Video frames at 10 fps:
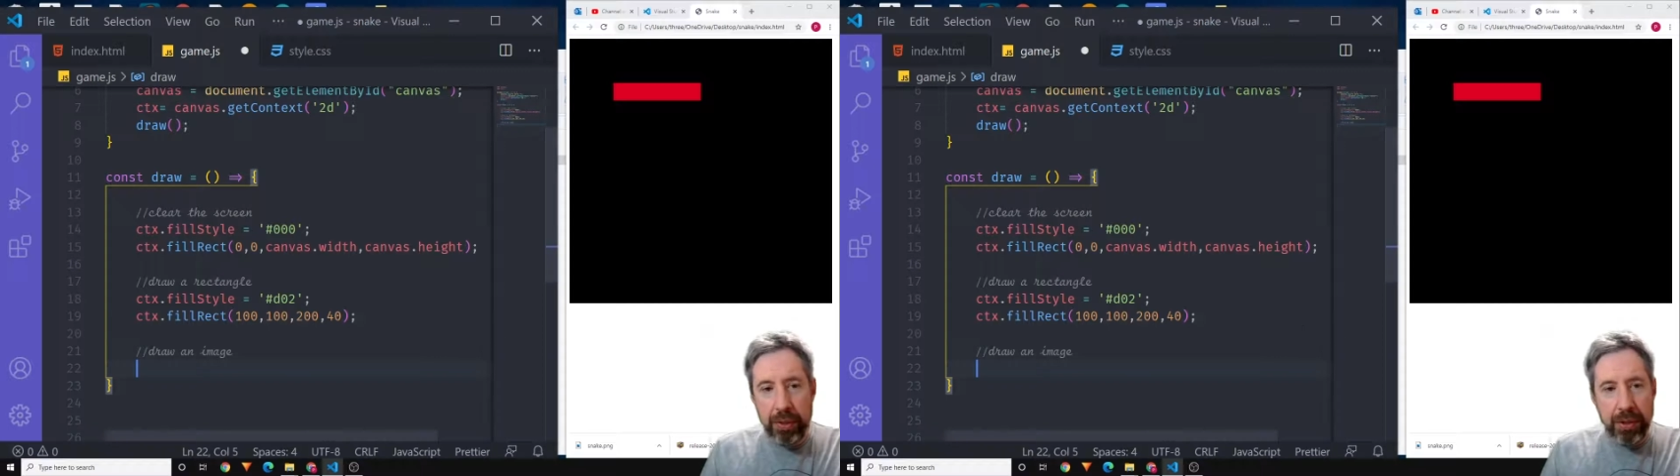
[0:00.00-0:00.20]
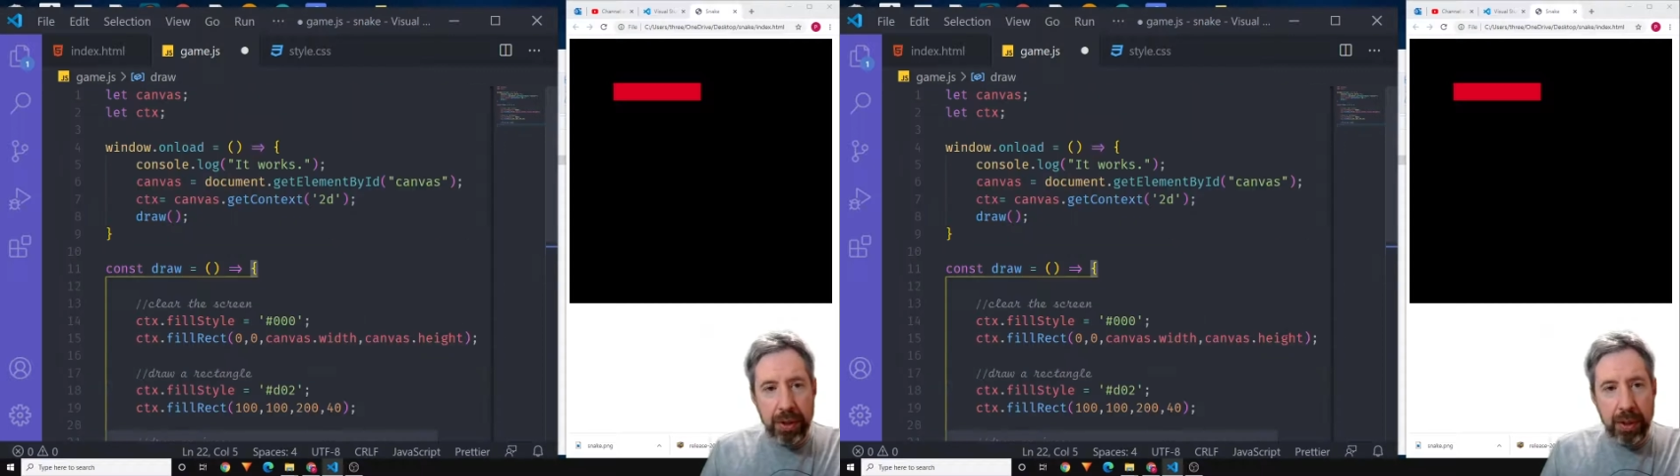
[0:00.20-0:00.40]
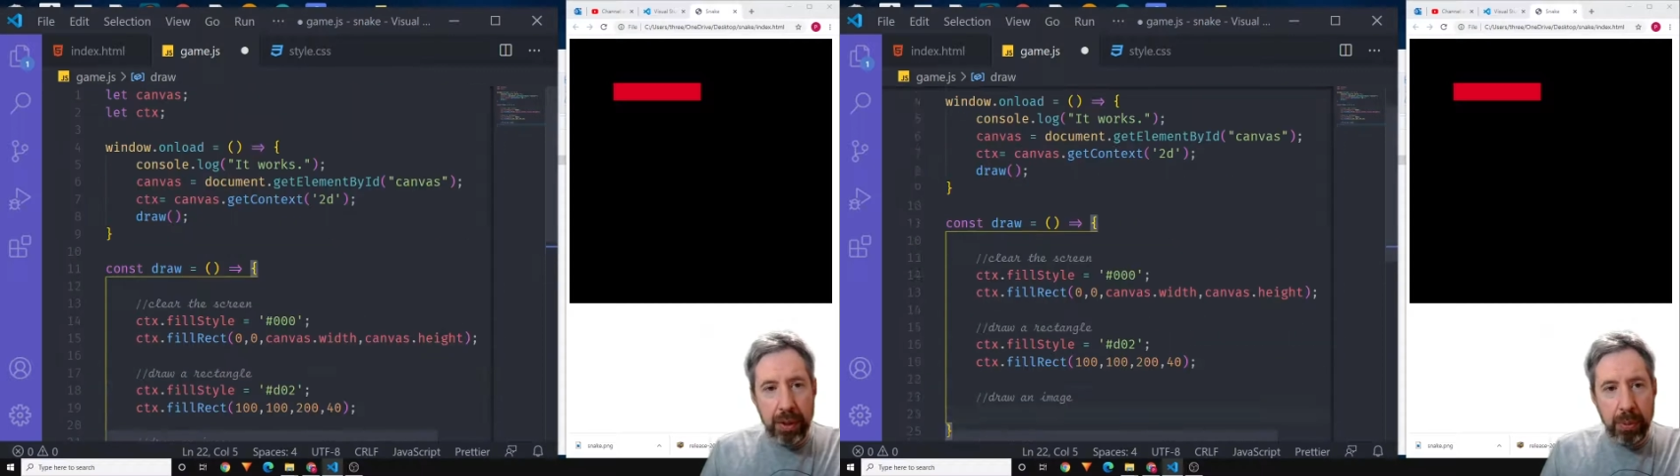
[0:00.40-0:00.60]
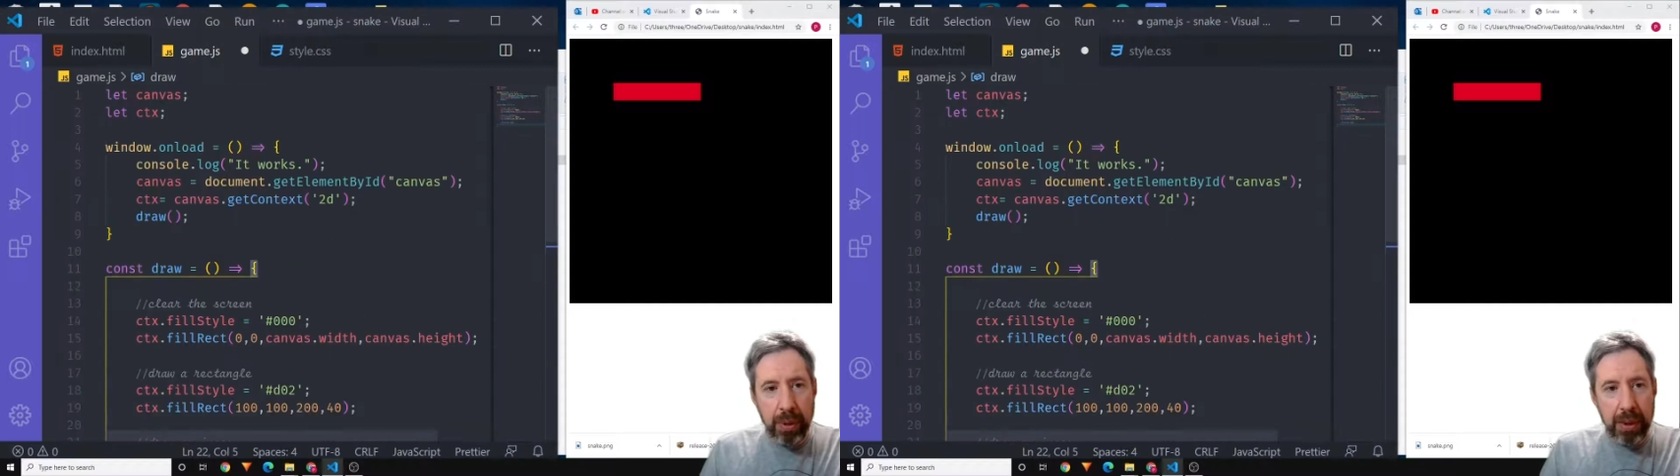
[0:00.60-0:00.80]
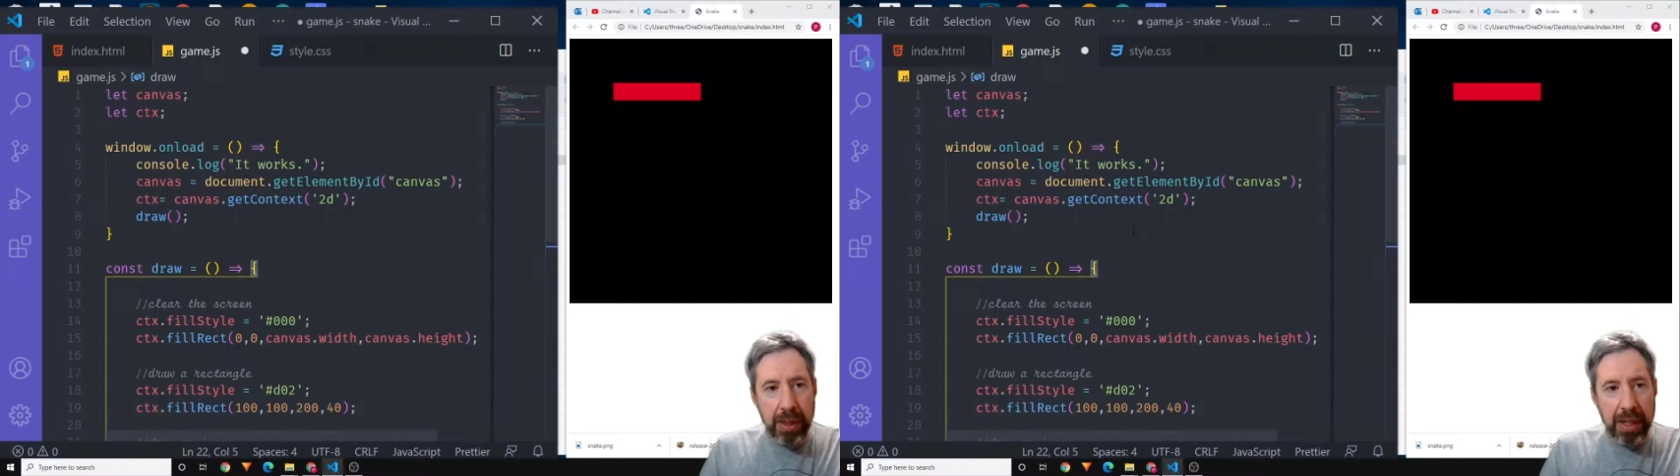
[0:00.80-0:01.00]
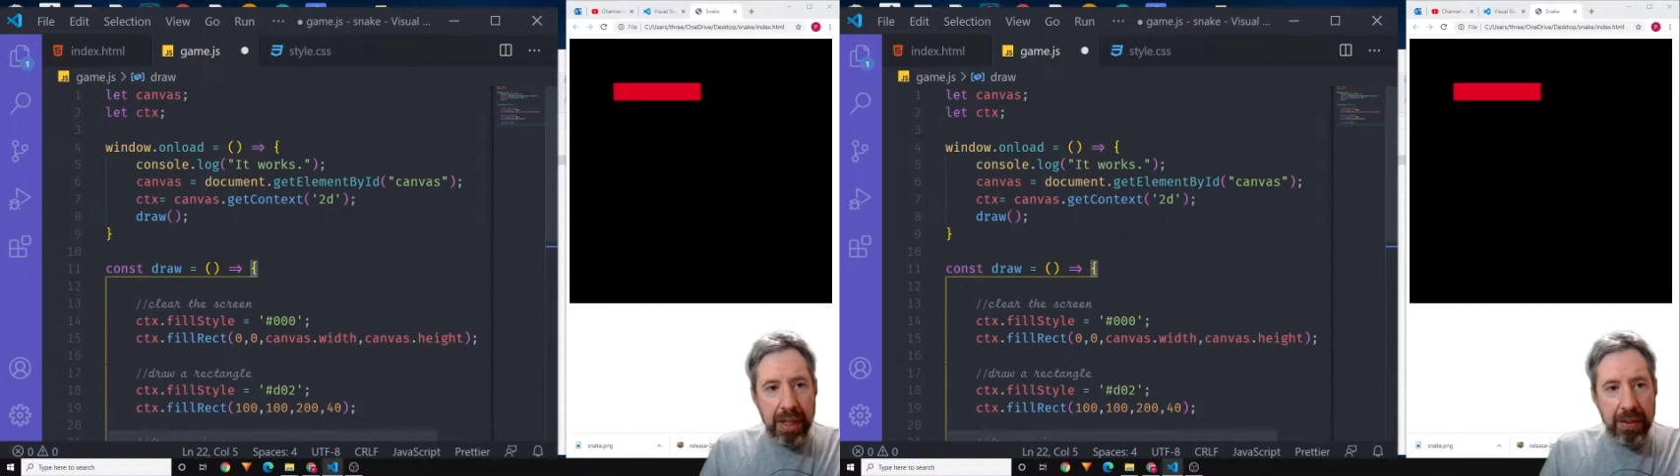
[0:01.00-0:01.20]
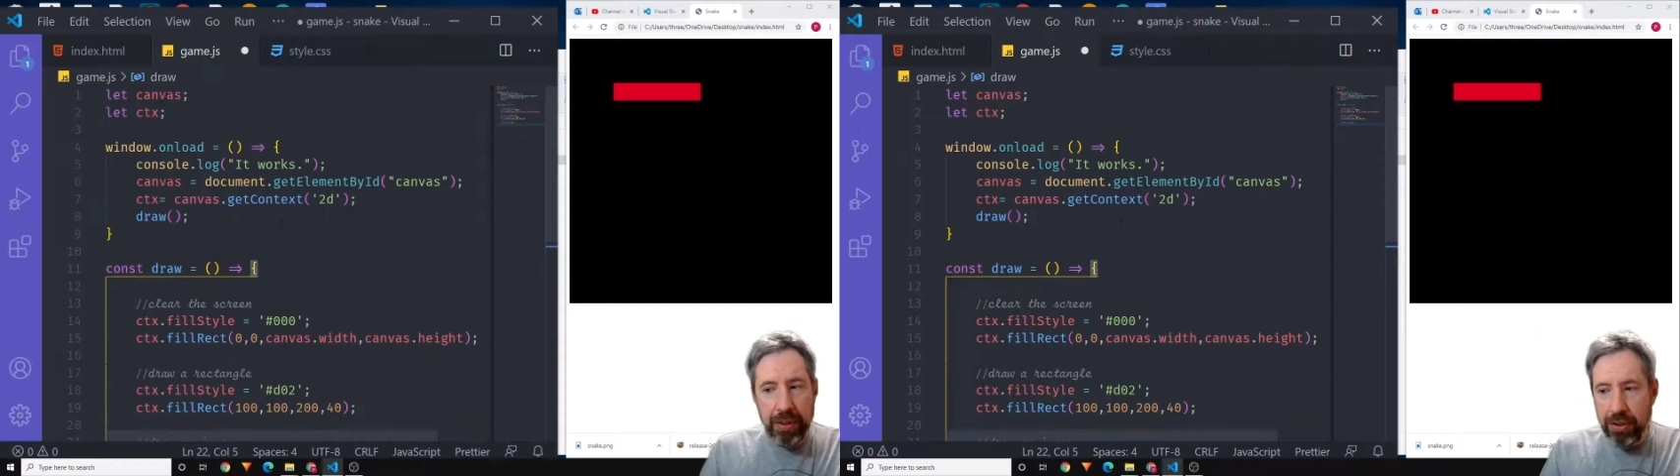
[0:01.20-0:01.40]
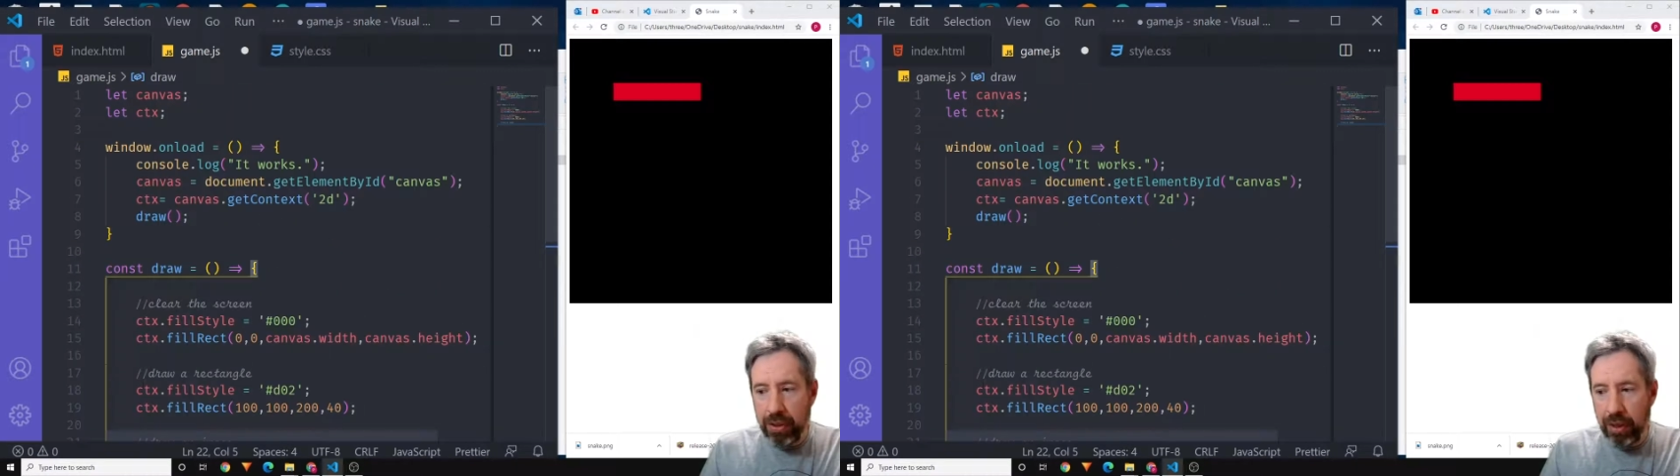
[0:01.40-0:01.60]
do at
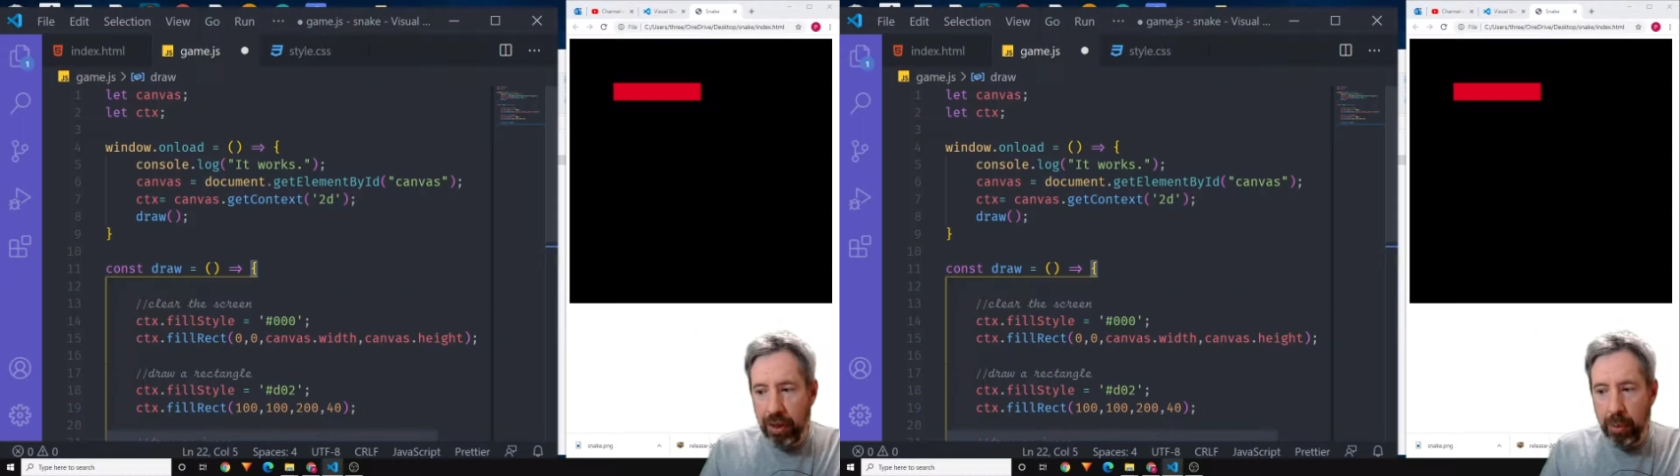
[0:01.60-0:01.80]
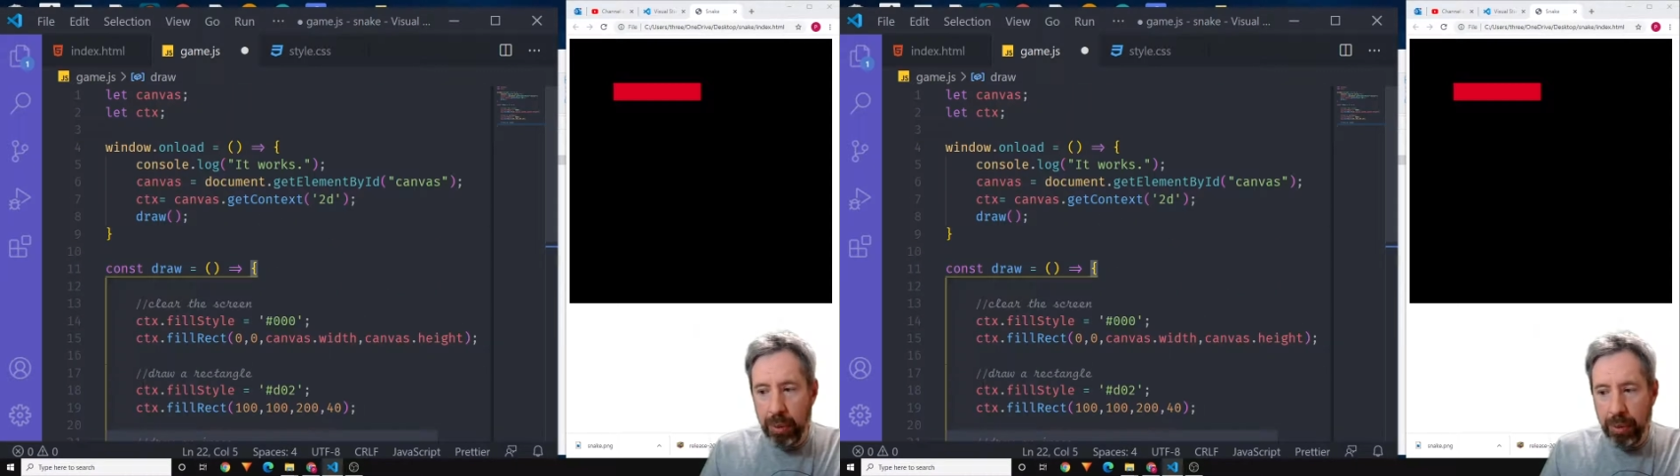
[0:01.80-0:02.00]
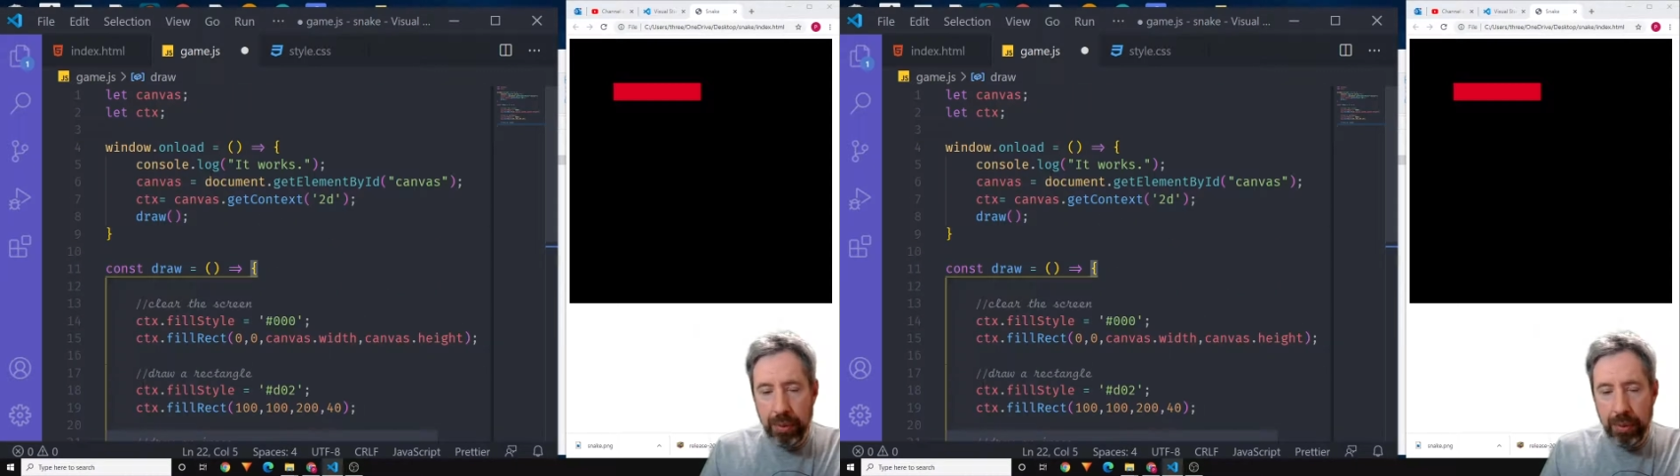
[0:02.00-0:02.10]
the top,